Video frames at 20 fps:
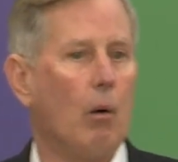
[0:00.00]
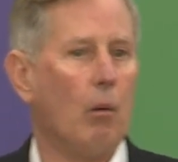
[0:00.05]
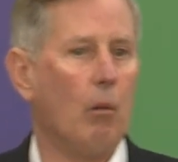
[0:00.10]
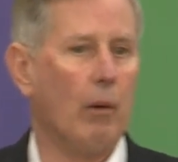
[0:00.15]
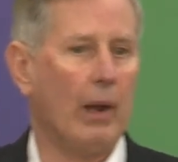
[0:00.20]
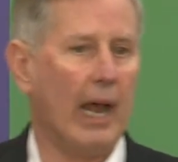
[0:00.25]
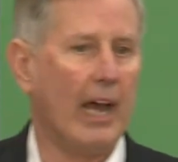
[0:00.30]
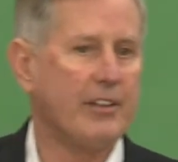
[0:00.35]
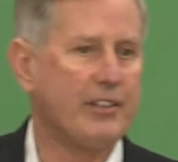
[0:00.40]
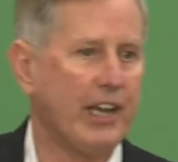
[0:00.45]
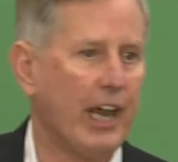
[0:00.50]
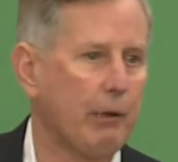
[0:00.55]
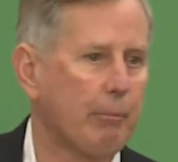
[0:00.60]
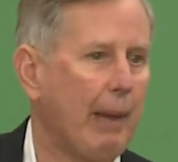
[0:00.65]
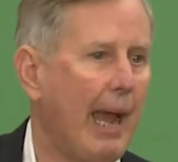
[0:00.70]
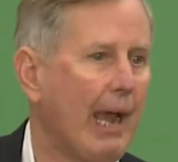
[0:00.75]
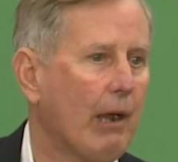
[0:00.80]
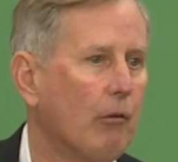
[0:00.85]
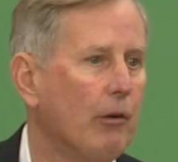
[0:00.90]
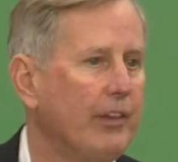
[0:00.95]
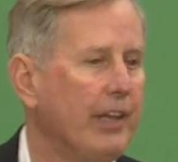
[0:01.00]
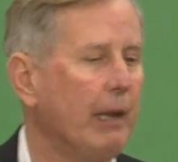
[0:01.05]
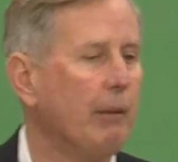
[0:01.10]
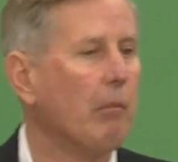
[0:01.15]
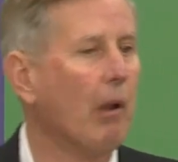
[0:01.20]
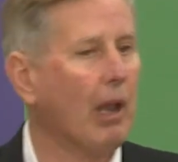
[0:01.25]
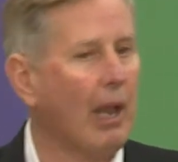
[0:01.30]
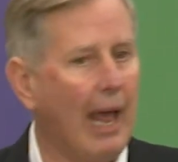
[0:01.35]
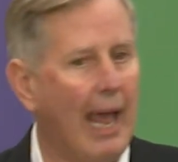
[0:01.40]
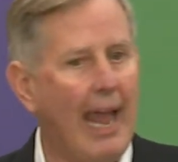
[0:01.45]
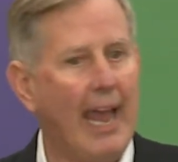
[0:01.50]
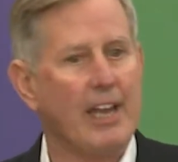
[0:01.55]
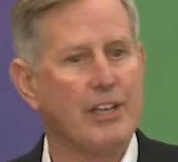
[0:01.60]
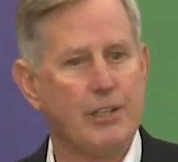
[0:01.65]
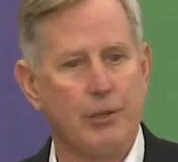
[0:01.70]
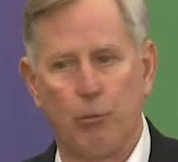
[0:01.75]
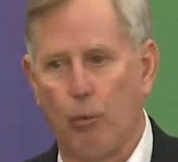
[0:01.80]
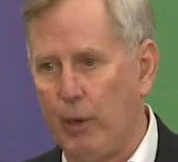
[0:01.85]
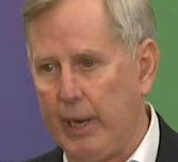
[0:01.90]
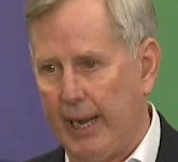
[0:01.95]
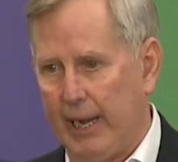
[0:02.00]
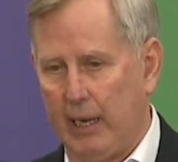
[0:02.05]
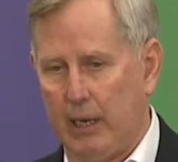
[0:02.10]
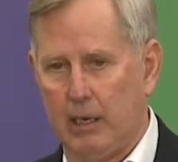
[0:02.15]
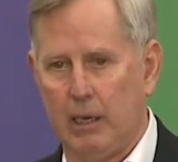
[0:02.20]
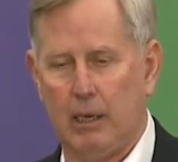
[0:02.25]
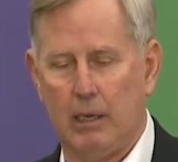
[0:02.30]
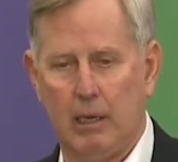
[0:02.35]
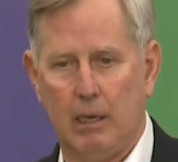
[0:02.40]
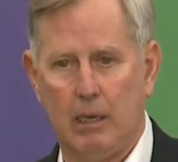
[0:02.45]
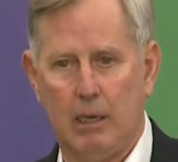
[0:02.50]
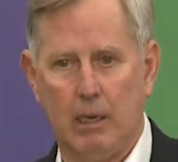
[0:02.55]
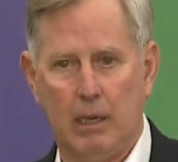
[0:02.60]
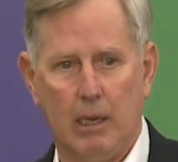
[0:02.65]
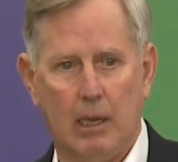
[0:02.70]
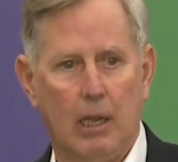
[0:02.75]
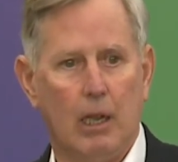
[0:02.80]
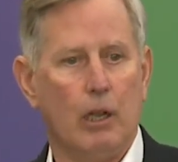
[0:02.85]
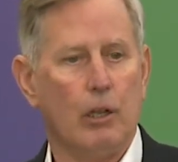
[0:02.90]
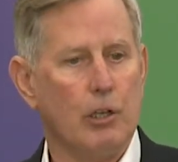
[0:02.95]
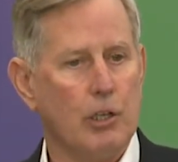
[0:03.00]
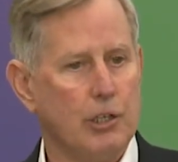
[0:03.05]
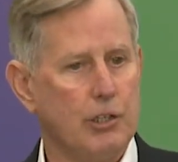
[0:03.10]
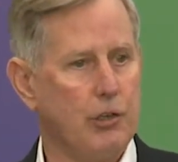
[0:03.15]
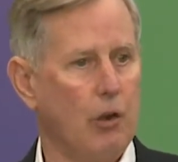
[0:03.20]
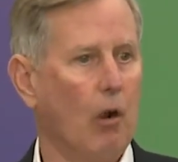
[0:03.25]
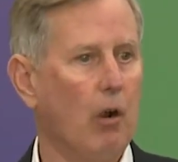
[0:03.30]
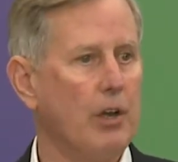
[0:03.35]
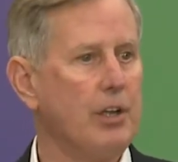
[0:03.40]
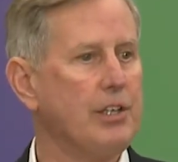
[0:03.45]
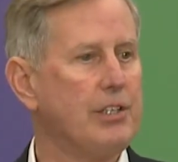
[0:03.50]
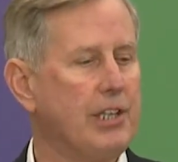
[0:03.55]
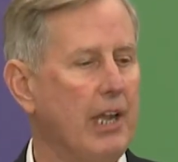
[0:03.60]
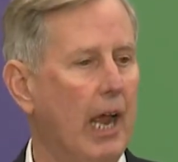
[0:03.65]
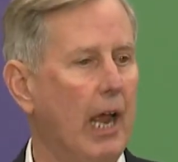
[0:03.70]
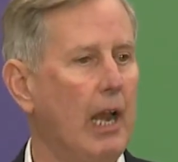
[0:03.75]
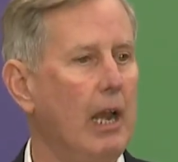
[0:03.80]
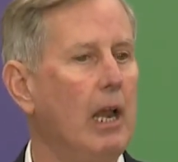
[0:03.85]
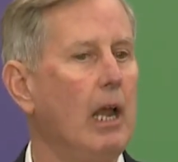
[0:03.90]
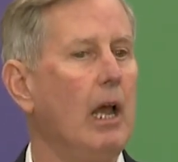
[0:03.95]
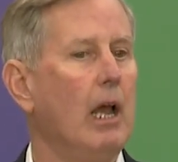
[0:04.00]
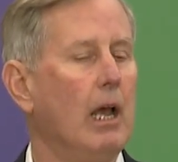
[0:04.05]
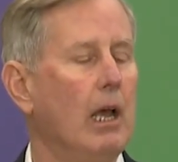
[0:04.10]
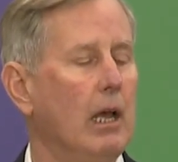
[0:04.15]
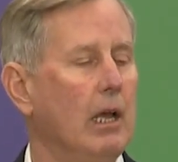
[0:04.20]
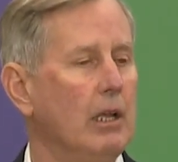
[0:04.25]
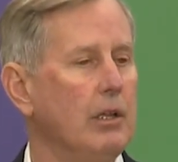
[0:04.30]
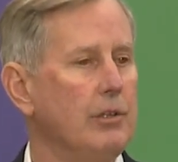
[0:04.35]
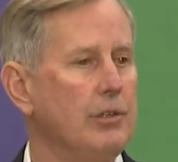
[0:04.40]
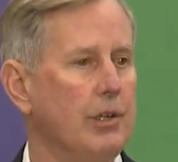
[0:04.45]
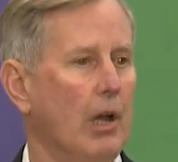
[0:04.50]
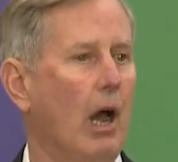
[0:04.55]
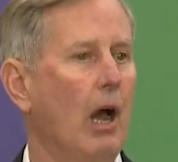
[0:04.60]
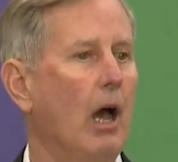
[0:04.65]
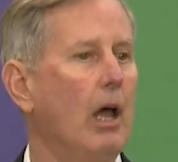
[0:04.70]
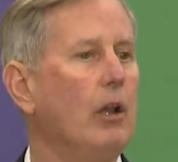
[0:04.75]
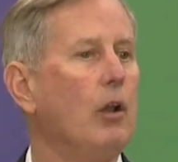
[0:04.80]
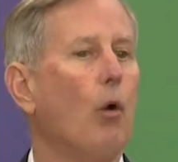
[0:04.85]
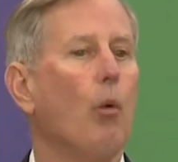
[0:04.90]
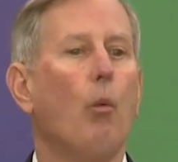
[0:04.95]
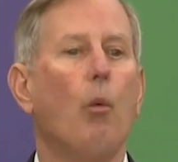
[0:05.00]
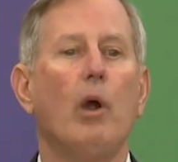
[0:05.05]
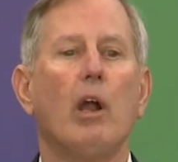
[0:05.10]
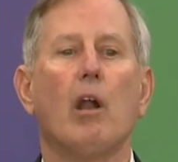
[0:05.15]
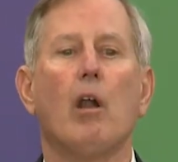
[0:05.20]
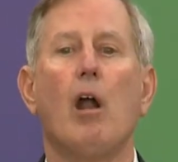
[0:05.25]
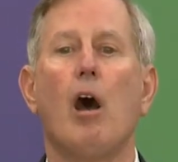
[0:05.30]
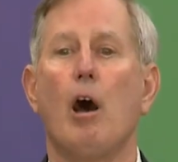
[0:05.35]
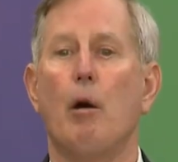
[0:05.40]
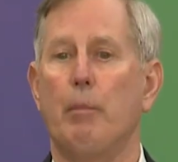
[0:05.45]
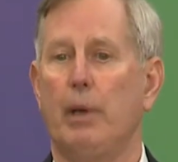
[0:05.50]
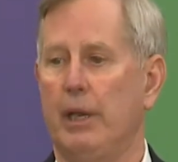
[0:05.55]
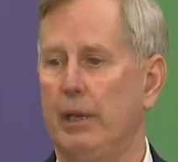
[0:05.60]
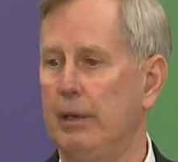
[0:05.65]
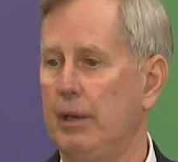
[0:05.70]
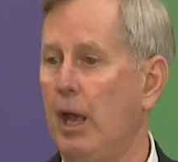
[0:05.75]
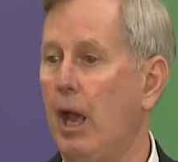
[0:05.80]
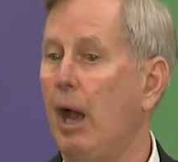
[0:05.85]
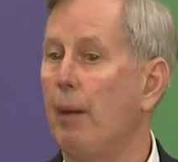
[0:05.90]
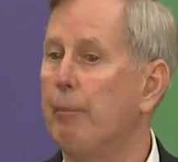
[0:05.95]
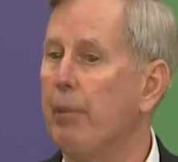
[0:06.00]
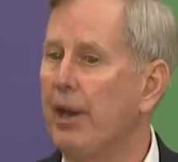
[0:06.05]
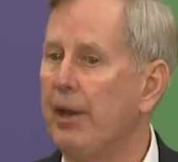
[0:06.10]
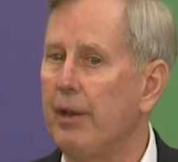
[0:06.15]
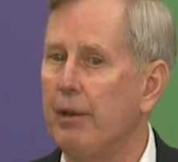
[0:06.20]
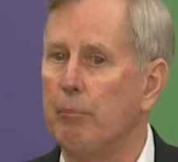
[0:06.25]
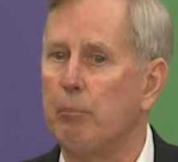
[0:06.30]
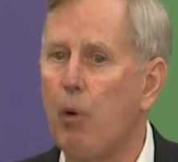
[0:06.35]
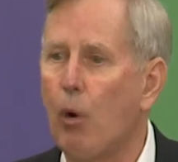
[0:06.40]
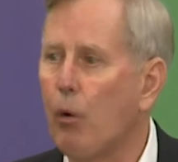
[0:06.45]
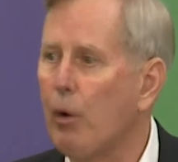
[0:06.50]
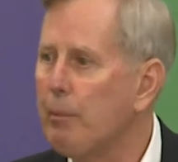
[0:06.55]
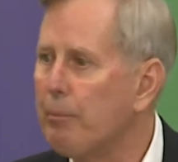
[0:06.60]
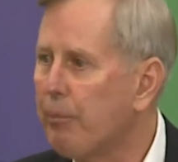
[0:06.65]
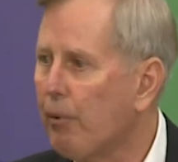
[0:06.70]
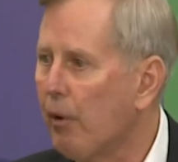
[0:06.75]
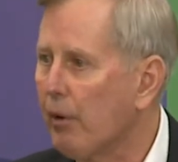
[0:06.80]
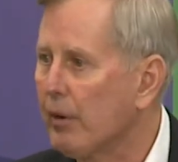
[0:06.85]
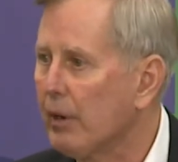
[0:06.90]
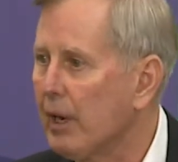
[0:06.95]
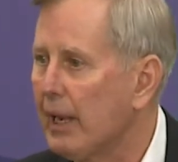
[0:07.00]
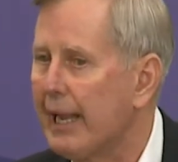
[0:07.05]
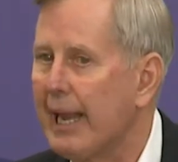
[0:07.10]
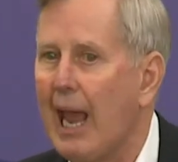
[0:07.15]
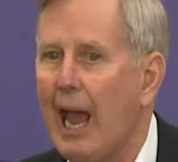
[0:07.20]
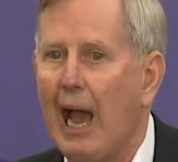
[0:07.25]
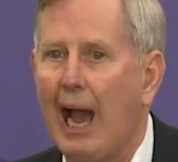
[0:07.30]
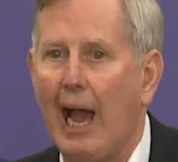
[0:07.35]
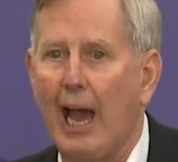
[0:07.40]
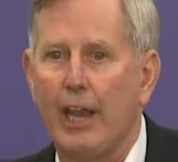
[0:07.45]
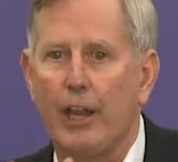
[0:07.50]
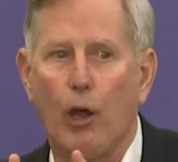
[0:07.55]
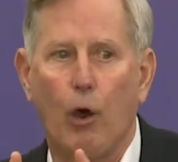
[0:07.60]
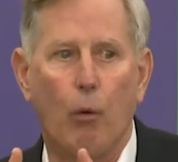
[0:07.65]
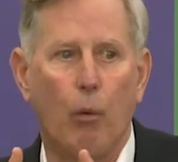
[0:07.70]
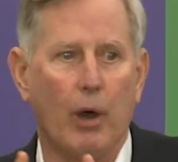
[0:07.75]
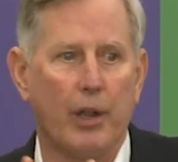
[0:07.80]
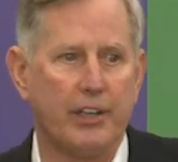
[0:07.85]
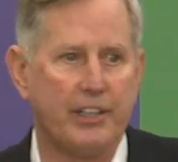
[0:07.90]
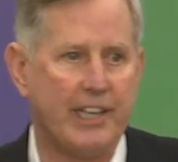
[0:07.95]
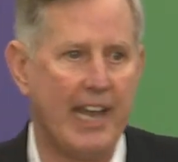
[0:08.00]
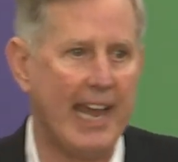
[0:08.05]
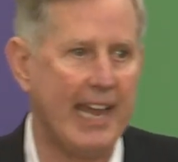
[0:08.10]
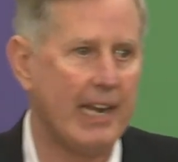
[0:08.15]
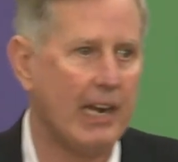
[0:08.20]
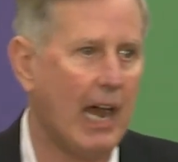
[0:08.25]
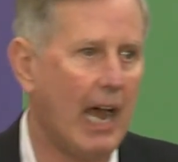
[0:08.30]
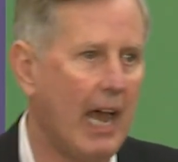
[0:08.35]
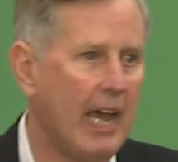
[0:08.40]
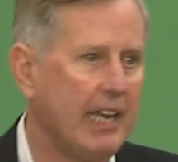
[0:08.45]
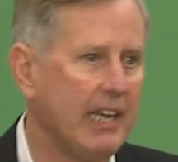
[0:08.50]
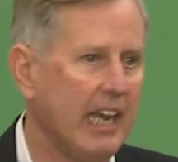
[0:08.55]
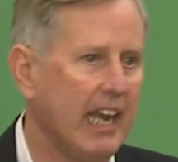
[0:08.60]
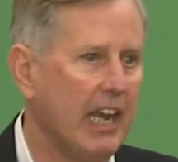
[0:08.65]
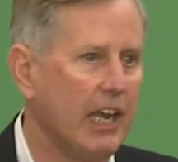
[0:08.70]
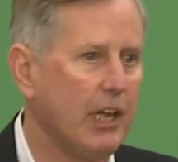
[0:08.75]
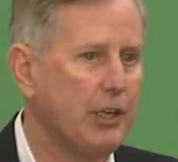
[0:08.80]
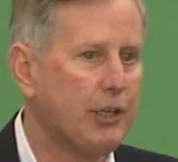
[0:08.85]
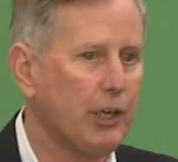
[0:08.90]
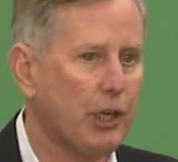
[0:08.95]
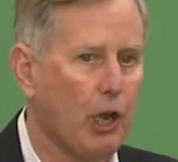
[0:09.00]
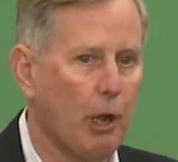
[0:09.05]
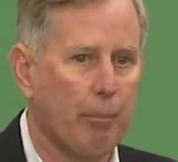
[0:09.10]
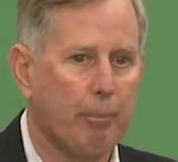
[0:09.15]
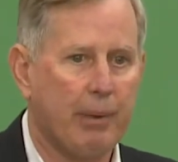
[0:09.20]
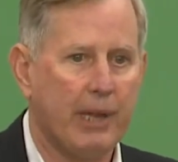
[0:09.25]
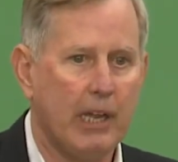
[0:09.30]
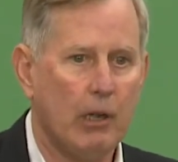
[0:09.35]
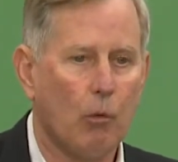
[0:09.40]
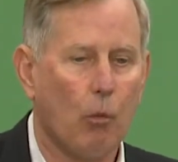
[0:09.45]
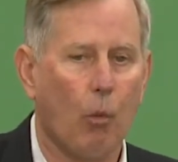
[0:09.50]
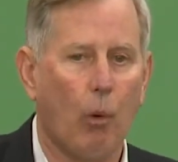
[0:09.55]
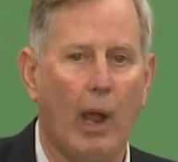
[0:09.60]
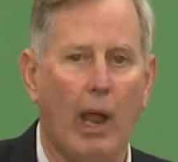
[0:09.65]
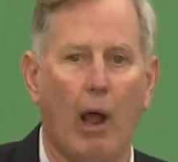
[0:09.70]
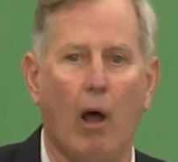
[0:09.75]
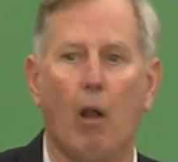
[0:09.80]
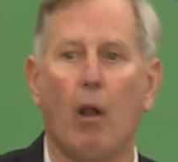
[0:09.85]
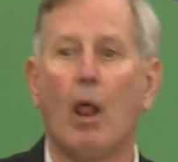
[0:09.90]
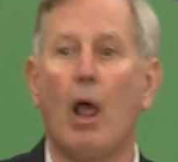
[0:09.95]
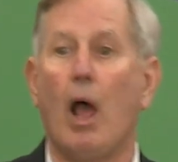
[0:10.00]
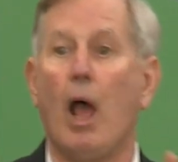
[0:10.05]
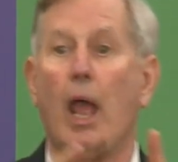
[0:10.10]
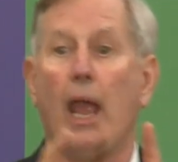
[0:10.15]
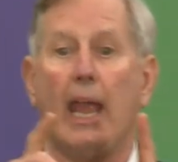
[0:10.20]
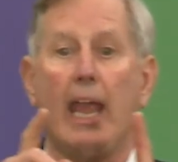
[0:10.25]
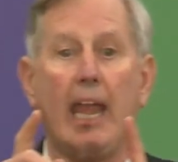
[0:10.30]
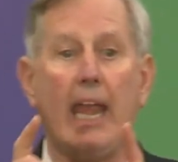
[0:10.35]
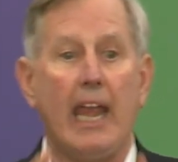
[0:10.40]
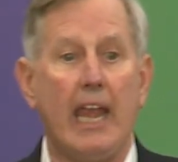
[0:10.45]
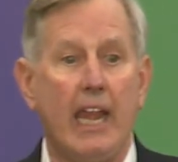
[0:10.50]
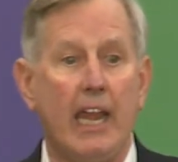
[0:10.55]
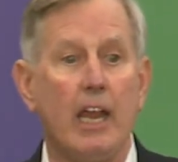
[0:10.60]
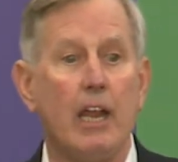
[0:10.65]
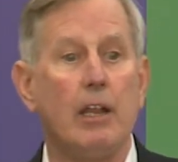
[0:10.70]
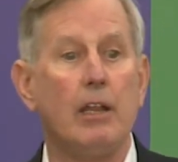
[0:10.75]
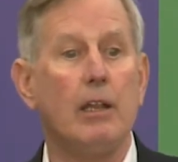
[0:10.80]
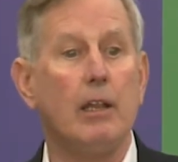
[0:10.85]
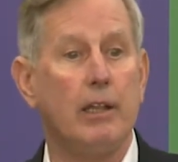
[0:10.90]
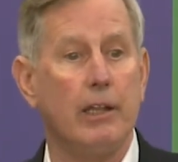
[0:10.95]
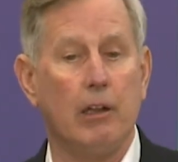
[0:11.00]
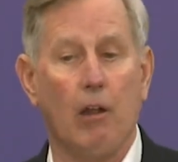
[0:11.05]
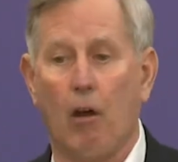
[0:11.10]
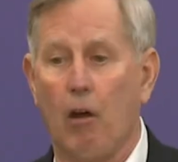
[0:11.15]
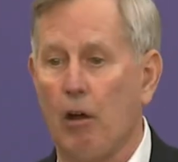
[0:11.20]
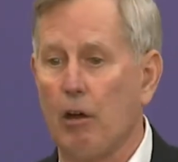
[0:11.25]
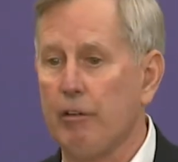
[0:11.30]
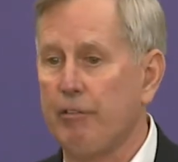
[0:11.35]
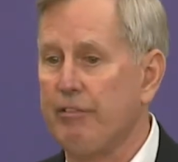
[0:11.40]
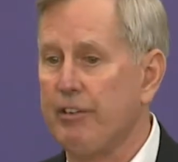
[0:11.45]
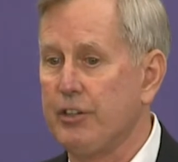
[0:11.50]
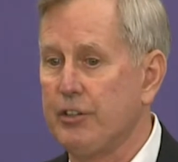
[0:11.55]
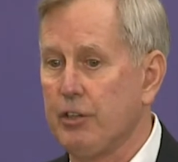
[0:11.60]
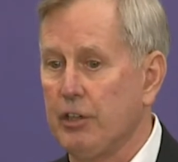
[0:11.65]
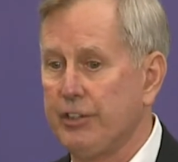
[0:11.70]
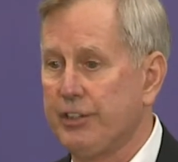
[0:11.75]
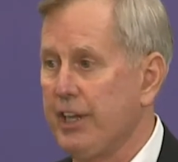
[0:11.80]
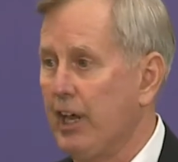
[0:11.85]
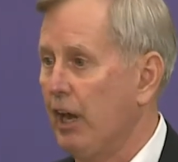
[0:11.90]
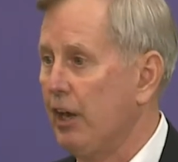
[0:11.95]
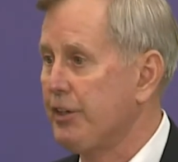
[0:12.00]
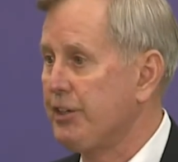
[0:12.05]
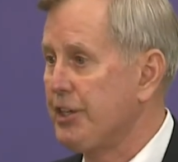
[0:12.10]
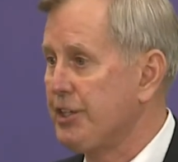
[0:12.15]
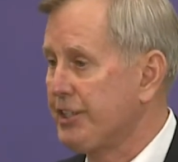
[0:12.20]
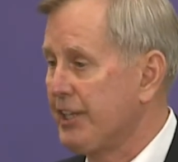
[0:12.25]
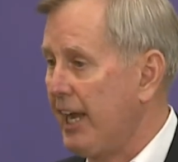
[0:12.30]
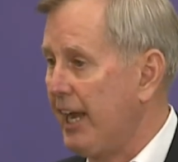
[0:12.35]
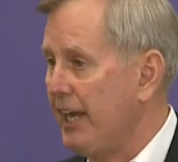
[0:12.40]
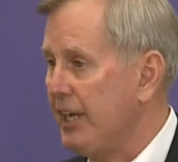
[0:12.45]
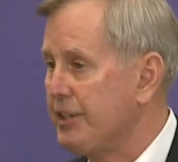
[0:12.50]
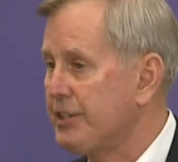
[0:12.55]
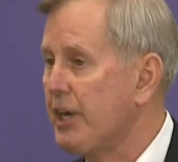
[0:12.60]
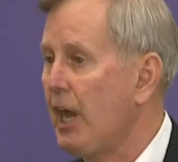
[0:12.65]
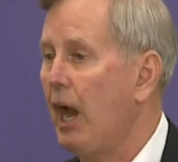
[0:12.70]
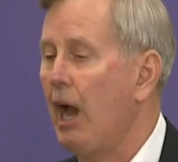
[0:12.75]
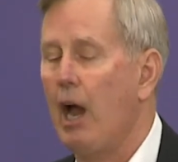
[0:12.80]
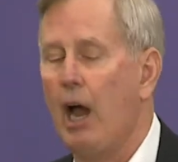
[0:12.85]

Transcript: When I checked back with him last week, Jordan said, John, we're humming. But more importantly, I know what data I need to compete well in the artificial intelligence age.